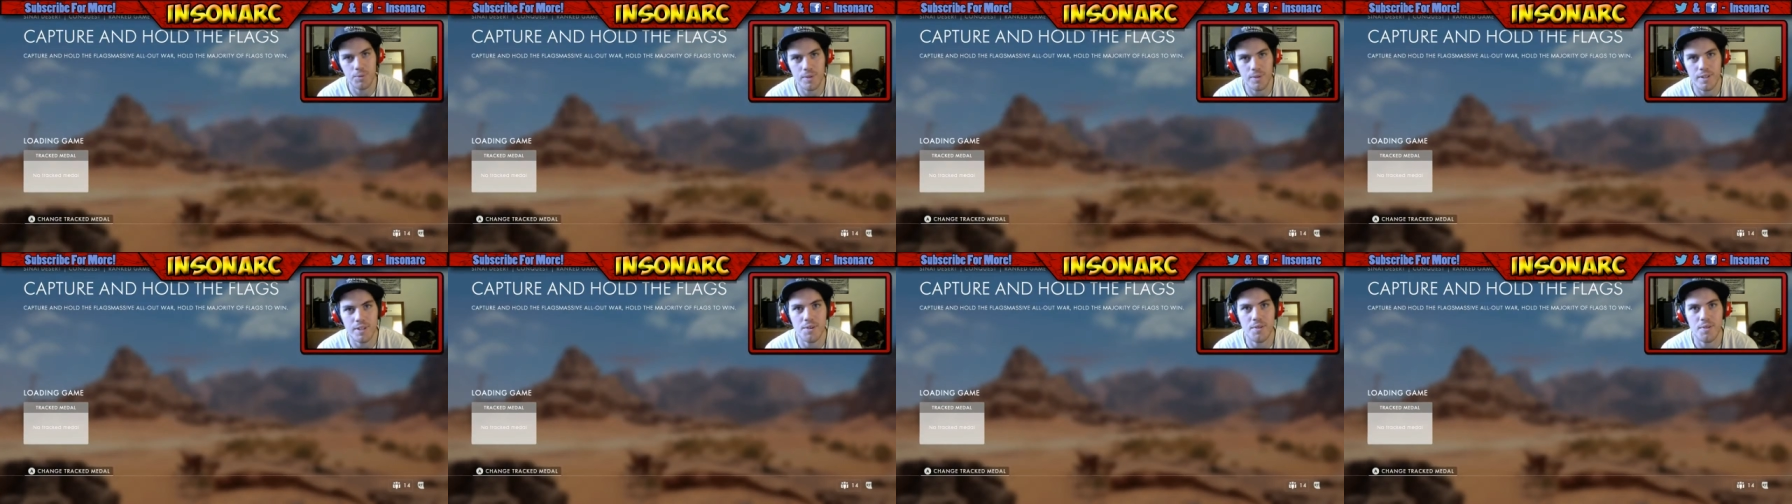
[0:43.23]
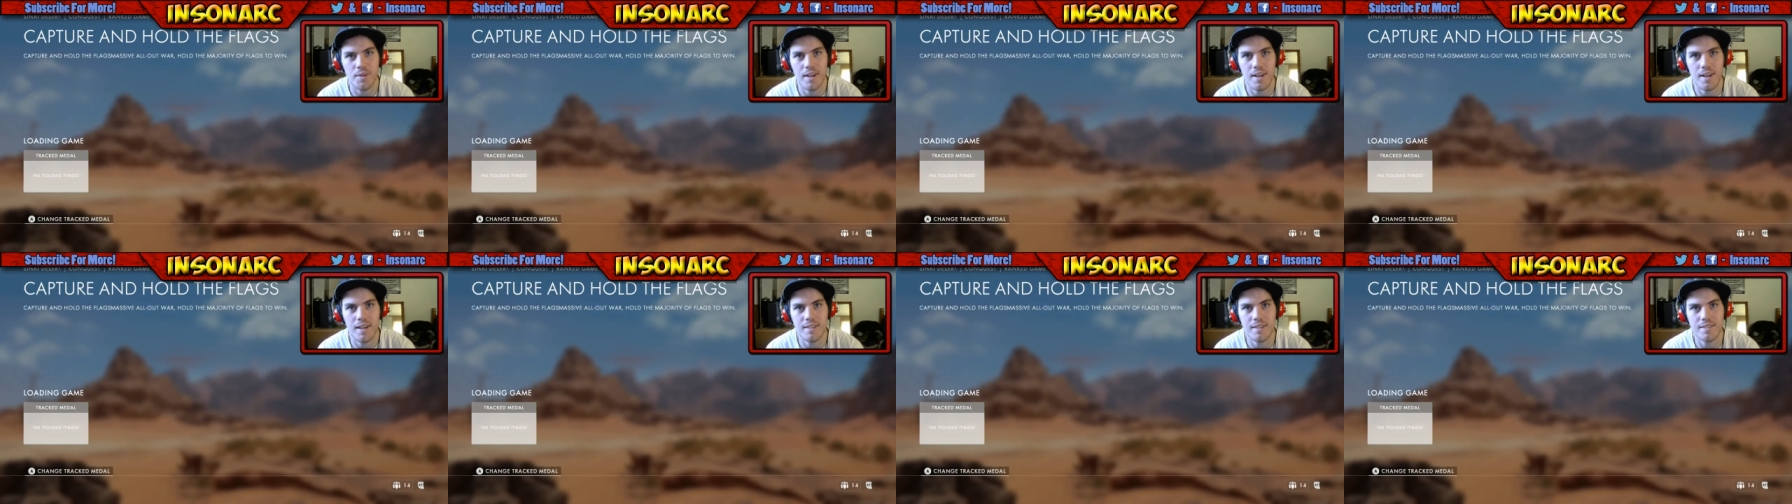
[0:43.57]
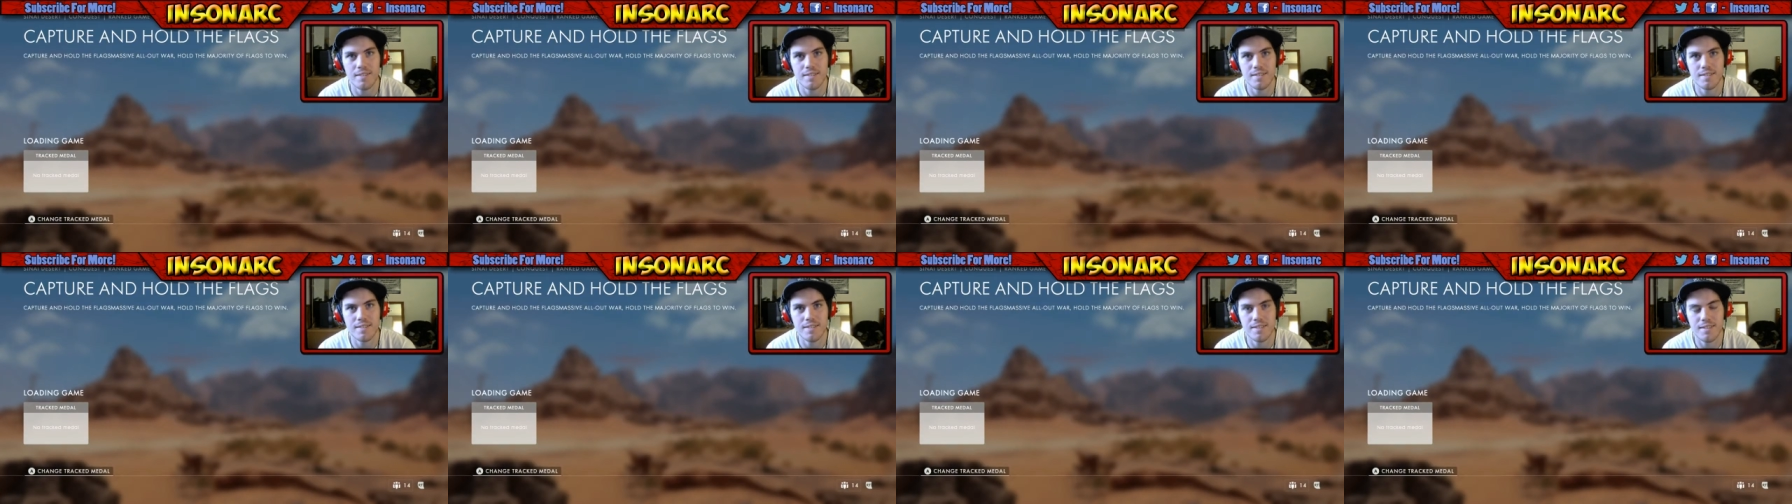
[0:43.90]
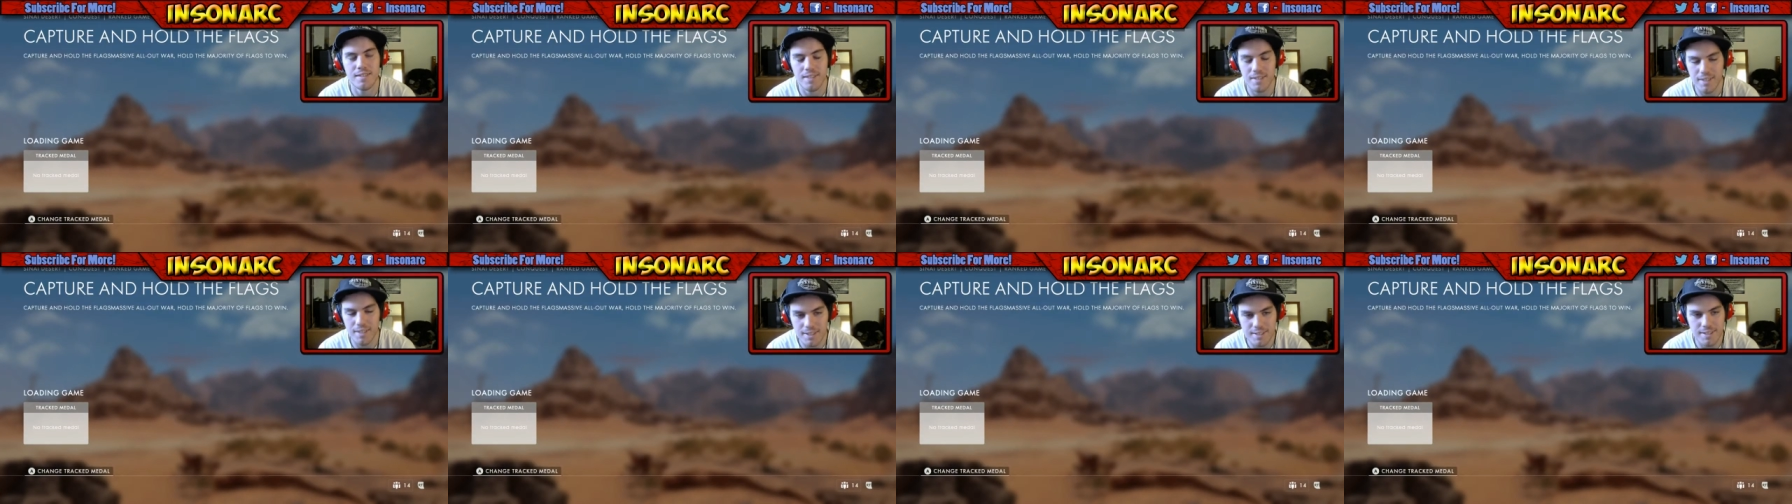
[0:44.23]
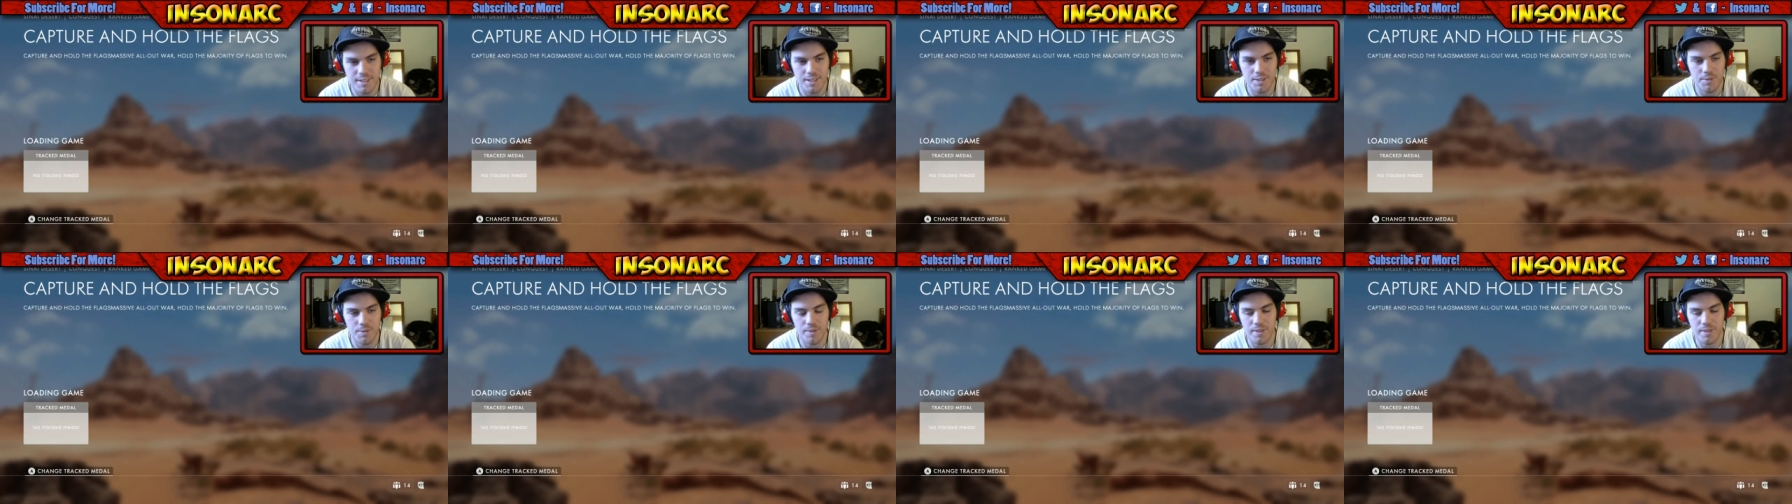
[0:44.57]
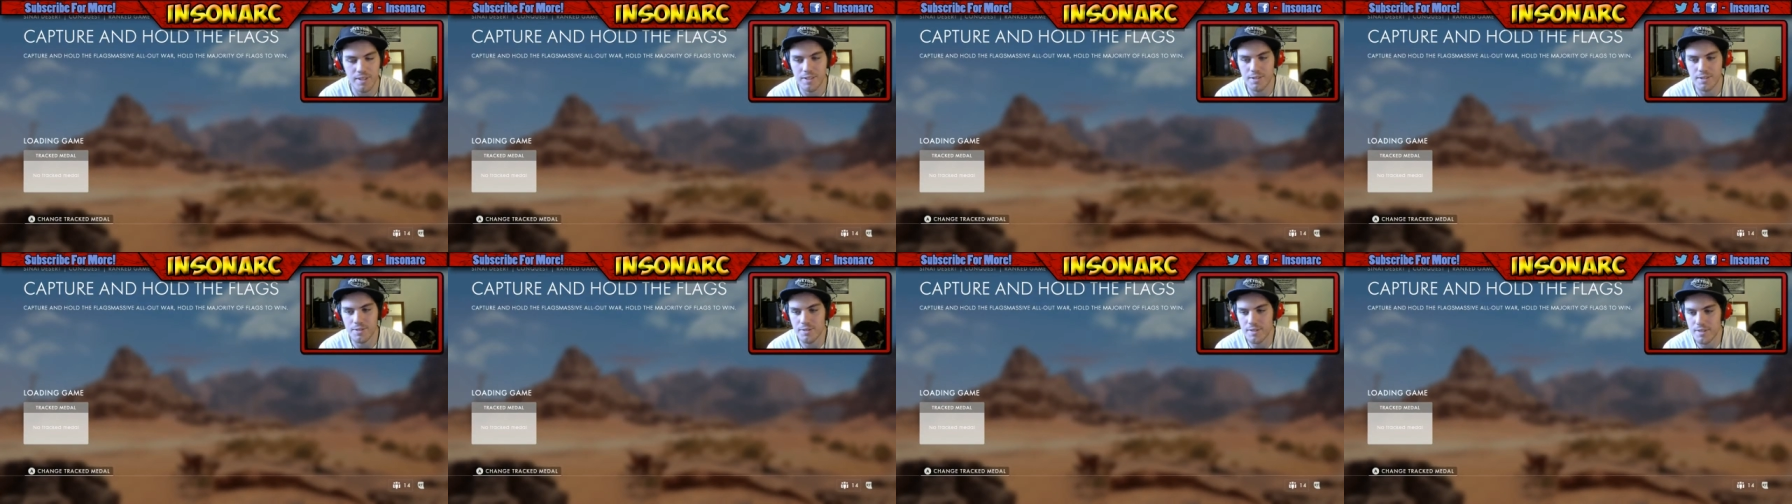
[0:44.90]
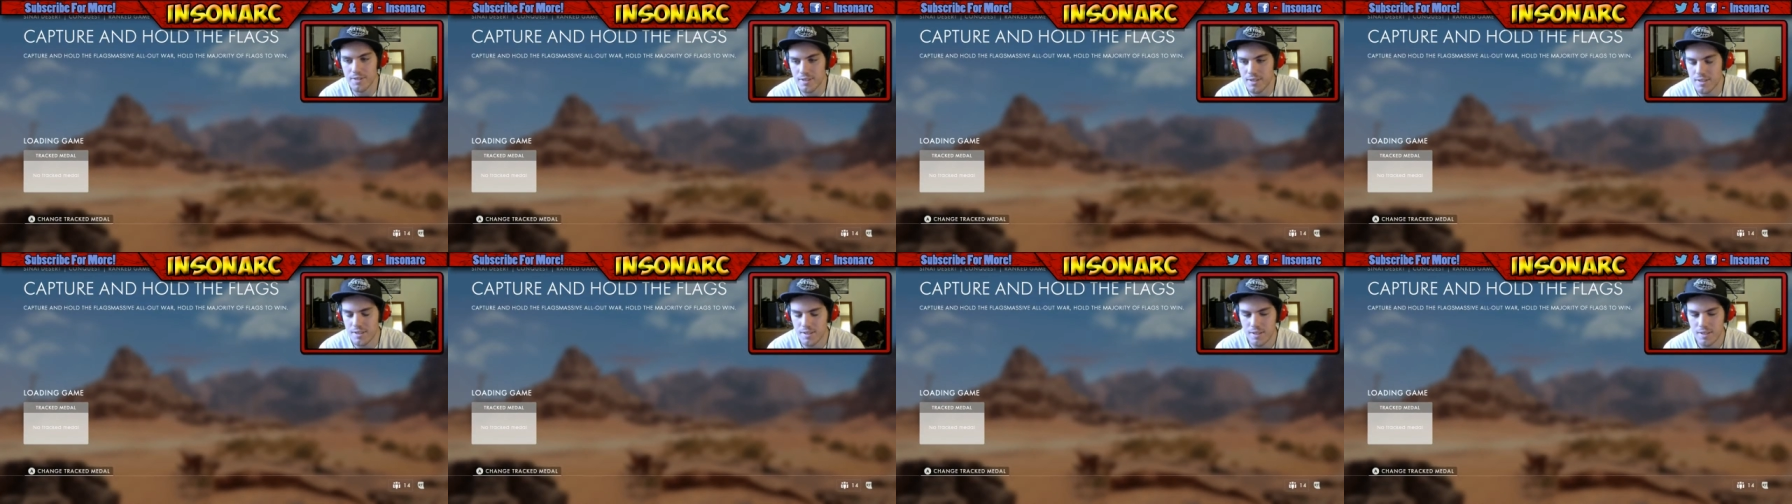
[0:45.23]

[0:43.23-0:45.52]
Here we go, guys. Let's get right into it.